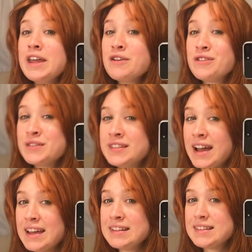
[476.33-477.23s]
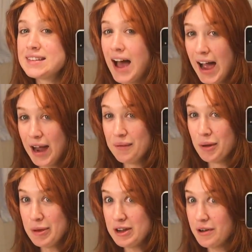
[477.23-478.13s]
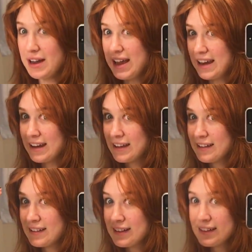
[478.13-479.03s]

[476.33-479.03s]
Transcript: in a few seconds, I will be green.